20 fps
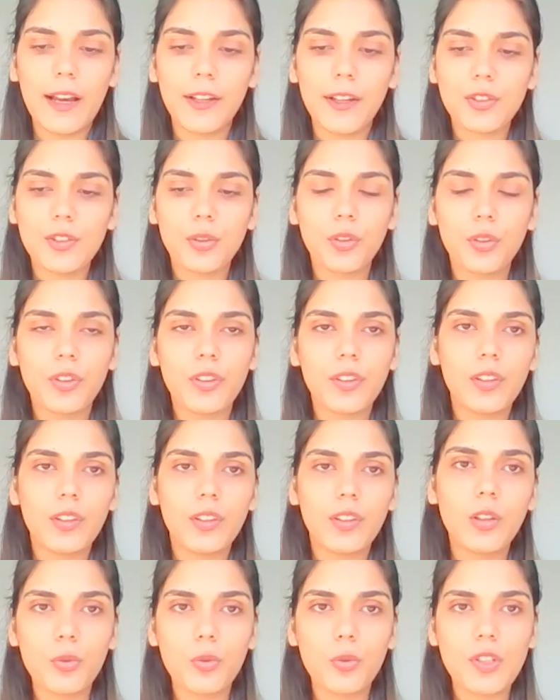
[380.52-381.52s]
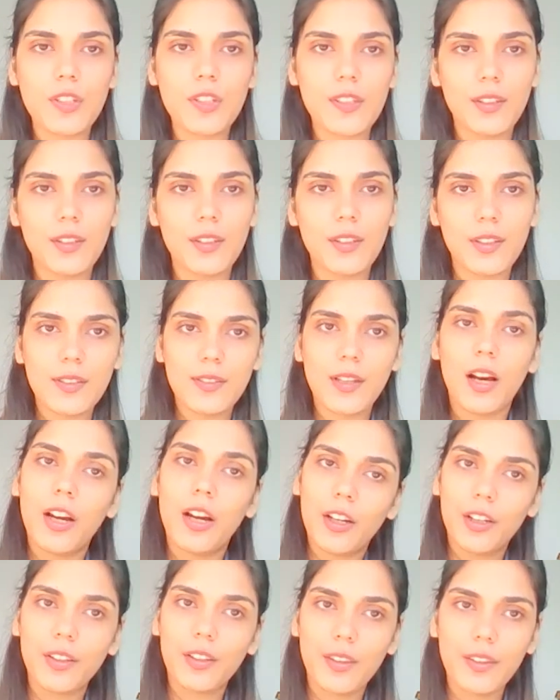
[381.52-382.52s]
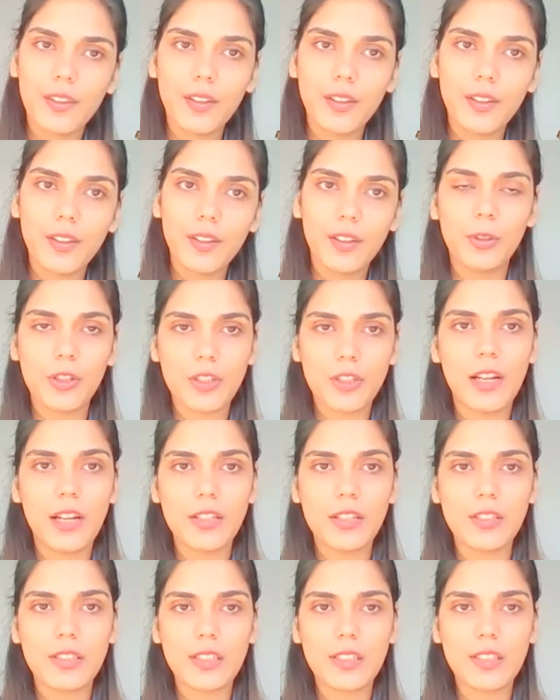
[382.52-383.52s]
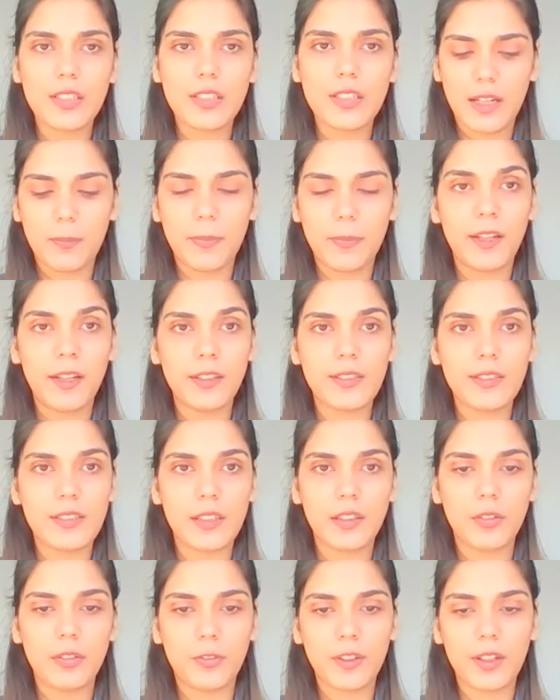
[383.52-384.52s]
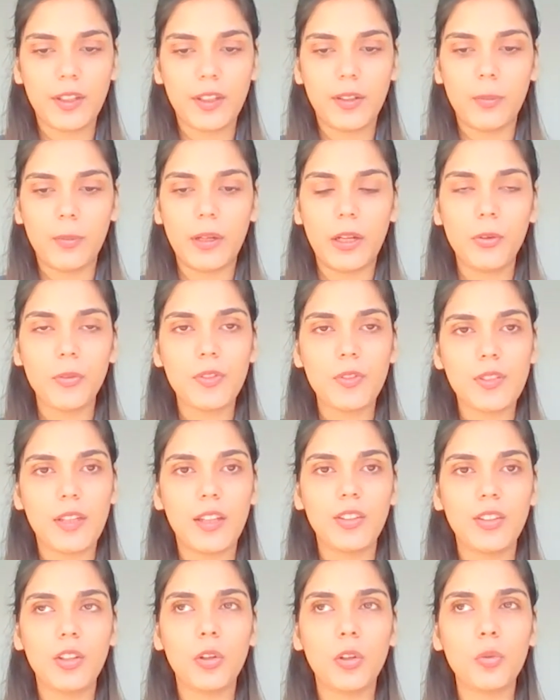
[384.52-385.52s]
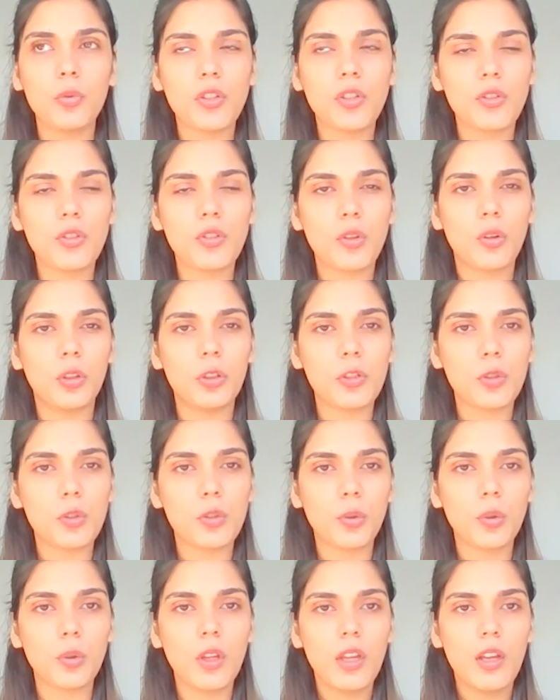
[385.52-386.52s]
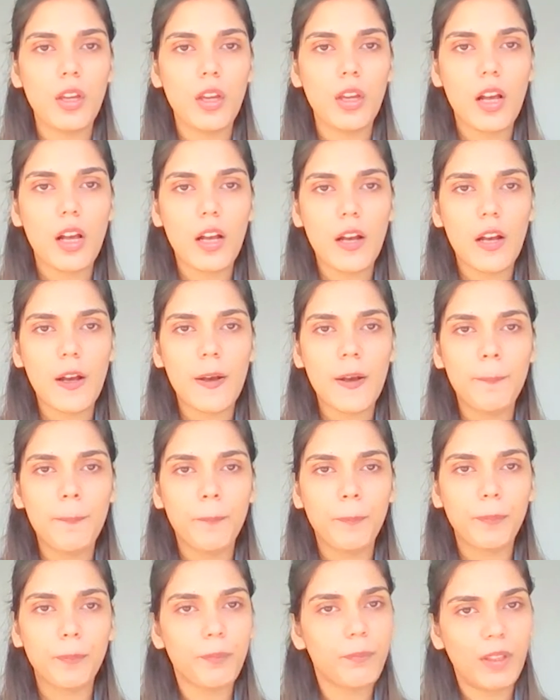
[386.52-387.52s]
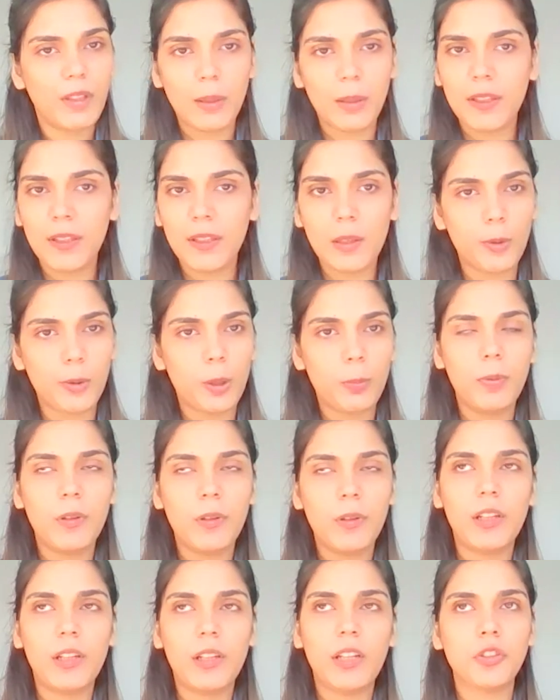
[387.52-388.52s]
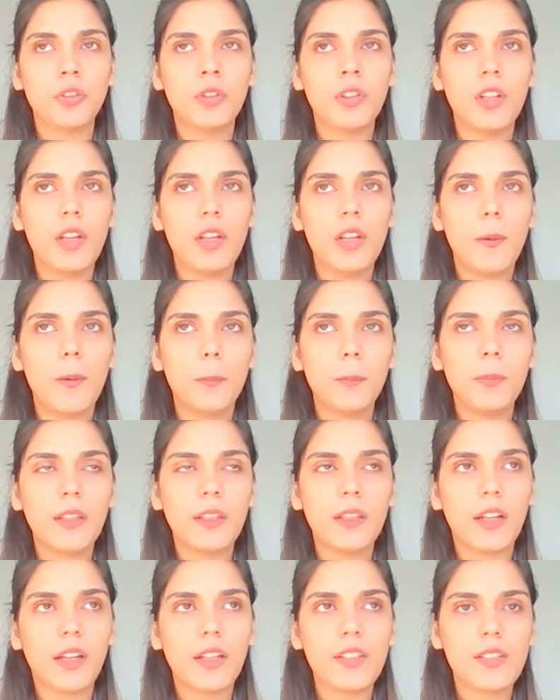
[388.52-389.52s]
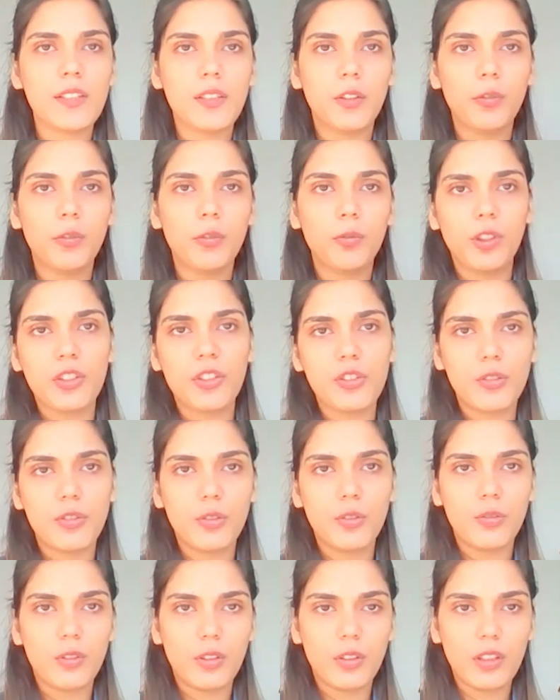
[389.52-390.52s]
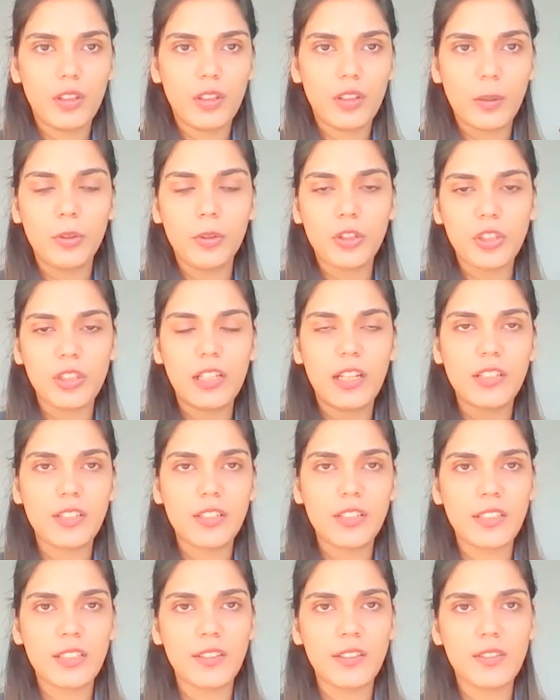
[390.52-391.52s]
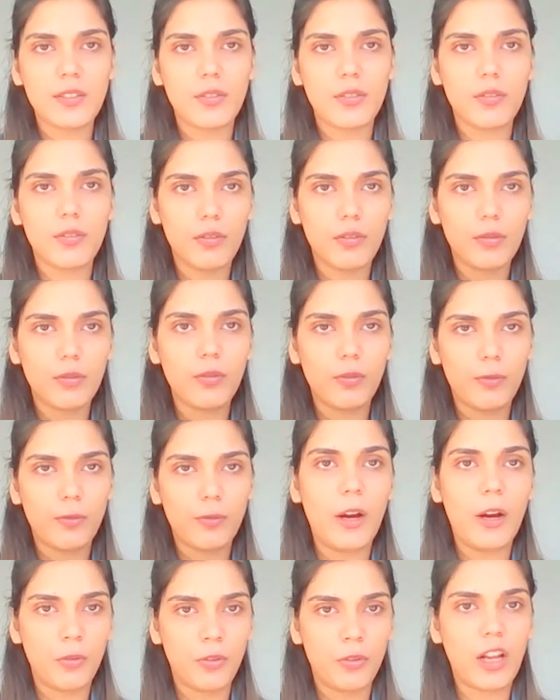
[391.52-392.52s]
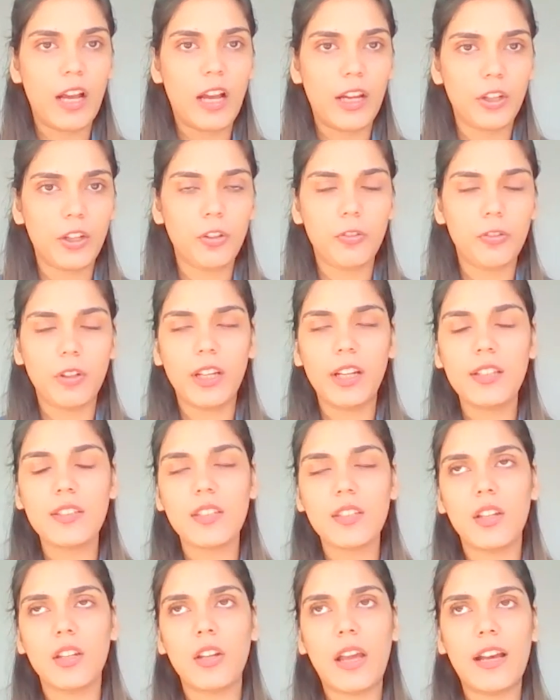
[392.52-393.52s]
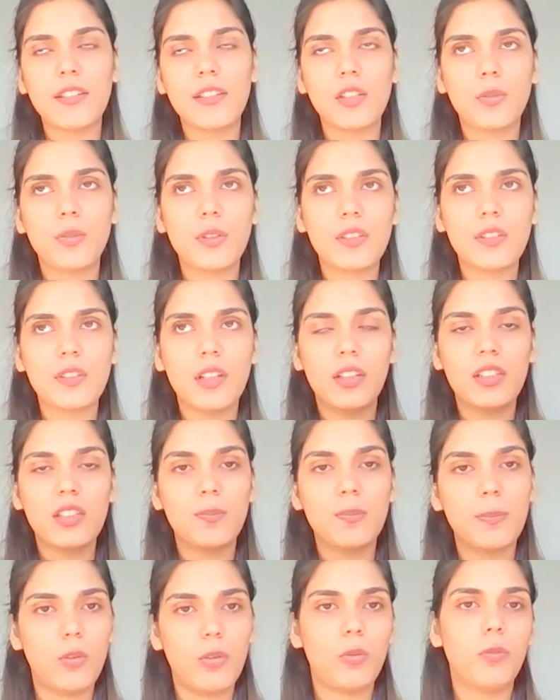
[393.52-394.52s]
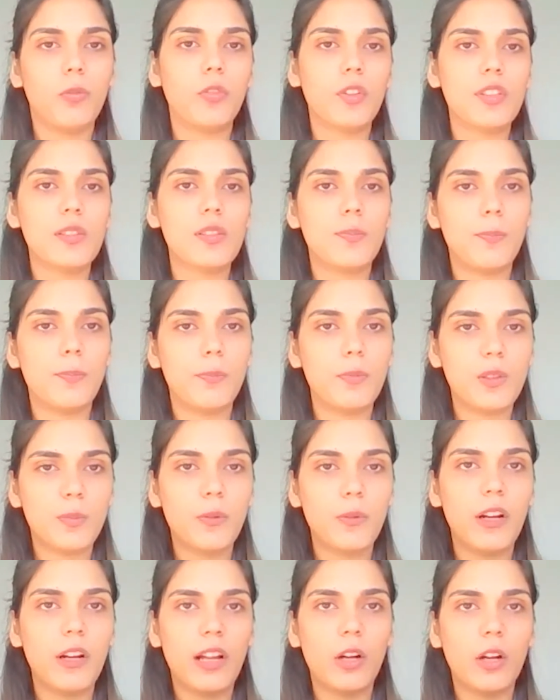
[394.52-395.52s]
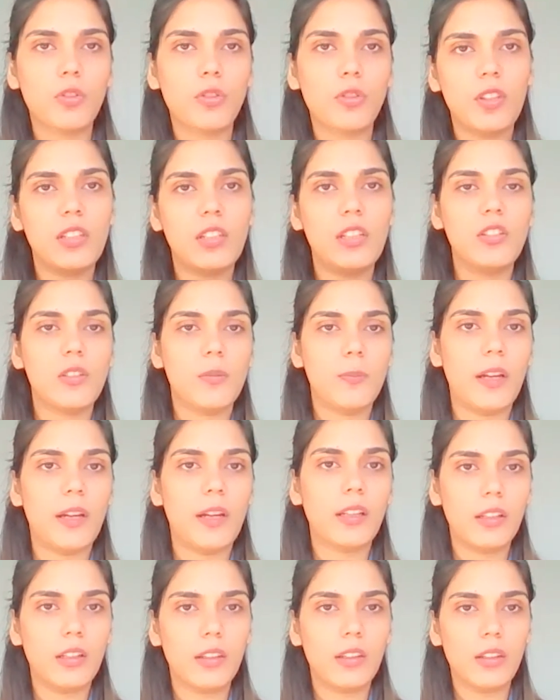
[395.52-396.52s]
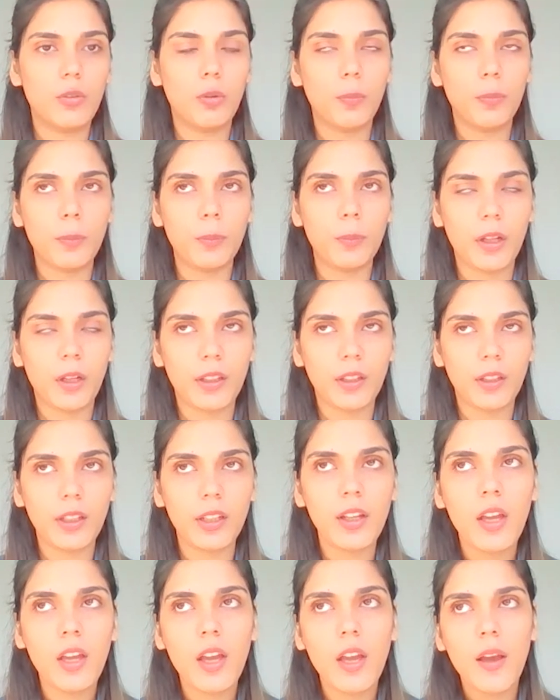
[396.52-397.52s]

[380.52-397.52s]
so the losers in this are the commercial entities that paid significant amounts, and the losers are also maybe the population, because of which the commercial entities found higher rates, and then as a result, the spillovers spread out to the interbank and in the open market.